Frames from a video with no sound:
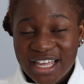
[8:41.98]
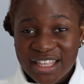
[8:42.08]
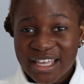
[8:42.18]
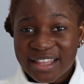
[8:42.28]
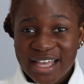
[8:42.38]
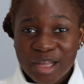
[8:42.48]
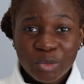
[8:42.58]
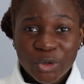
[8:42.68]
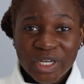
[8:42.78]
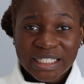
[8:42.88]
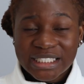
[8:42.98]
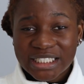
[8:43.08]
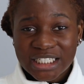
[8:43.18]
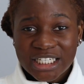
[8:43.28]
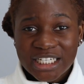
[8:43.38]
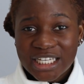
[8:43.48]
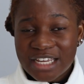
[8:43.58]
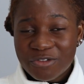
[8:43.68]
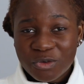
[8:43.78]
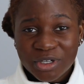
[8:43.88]
I think at that point
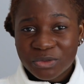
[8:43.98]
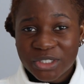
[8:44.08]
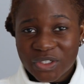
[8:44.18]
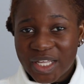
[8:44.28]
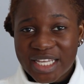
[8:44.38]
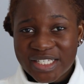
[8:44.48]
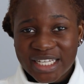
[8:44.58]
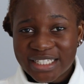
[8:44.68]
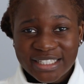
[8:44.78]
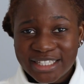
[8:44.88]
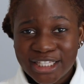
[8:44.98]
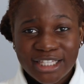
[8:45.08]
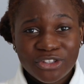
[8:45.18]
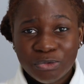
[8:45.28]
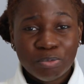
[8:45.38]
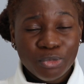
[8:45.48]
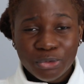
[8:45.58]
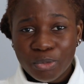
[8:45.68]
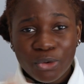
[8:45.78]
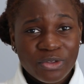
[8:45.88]
everyone realized that
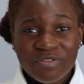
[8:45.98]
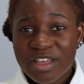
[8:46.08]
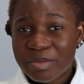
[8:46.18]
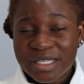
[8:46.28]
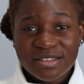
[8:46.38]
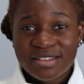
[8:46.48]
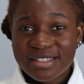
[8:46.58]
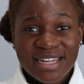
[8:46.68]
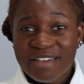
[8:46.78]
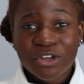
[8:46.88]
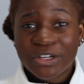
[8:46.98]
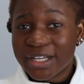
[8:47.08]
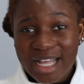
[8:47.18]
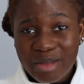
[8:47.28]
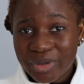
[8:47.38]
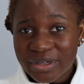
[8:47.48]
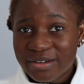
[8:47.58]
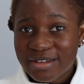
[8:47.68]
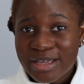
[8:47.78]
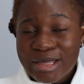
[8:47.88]
both of them is, it's never gonna
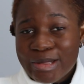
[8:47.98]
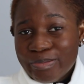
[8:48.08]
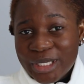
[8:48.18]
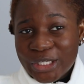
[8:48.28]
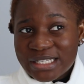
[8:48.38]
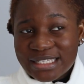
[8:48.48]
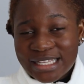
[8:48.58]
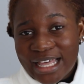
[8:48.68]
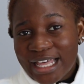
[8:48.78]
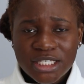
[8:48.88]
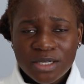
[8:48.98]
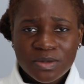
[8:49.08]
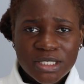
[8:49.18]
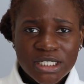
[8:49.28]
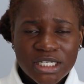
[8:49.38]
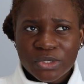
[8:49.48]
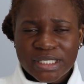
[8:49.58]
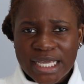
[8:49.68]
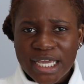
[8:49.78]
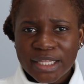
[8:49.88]
happen, because Seon
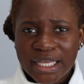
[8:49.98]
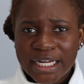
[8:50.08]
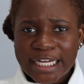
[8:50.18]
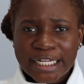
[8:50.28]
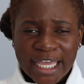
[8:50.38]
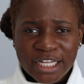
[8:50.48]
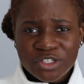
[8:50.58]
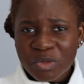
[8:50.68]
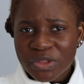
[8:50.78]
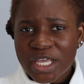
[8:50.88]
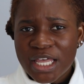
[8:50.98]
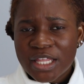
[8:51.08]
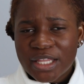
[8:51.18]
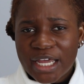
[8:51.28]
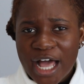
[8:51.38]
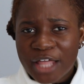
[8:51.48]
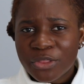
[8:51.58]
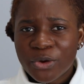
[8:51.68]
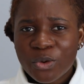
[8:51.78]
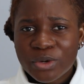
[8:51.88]
was saying that he liked someone that
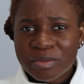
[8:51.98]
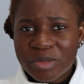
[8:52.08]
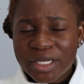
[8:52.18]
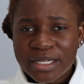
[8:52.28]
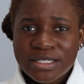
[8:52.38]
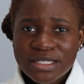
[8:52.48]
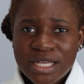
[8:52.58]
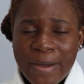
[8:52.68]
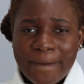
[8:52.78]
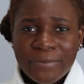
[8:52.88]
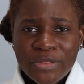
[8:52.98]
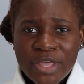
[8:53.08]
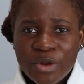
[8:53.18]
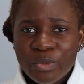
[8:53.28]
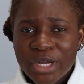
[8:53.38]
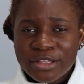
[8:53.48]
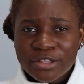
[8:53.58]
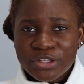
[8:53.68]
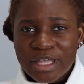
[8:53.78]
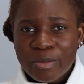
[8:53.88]
had their own opinions, but then
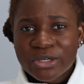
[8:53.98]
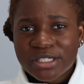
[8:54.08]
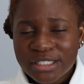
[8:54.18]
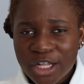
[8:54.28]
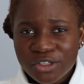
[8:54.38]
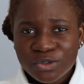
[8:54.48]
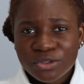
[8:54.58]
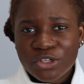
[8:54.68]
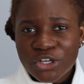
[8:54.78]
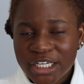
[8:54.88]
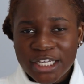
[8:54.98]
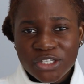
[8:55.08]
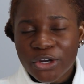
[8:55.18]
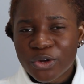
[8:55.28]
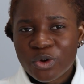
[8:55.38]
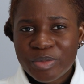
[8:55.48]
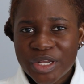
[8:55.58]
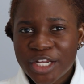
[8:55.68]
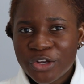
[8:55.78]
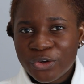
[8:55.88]
when that person tells you his or her
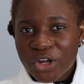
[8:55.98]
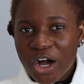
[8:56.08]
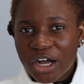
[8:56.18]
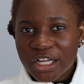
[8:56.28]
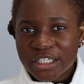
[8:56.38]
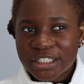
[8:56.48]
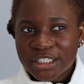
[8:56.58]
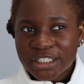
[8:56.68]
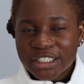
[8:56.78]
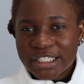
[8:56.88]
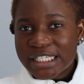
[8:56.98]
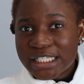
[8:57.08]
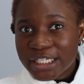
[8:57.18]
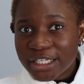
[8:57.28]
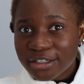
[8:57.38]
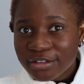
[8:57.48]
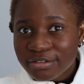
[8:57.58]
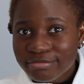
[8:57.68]
opinion, you're not listening.